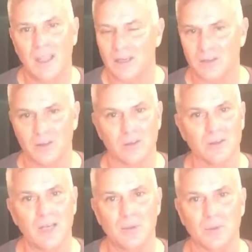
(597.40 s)
and in
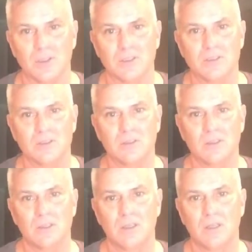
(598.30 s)
their neighborhoods.
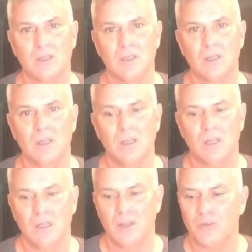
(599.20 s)

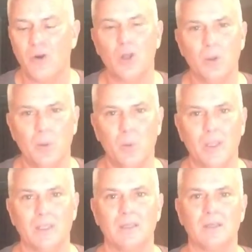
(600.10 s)
And the following
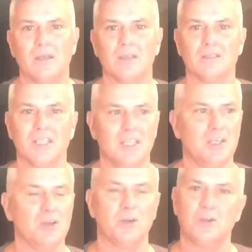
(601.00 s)
week,
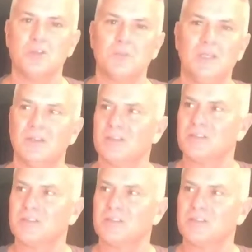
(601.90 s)
Lynn introduced me to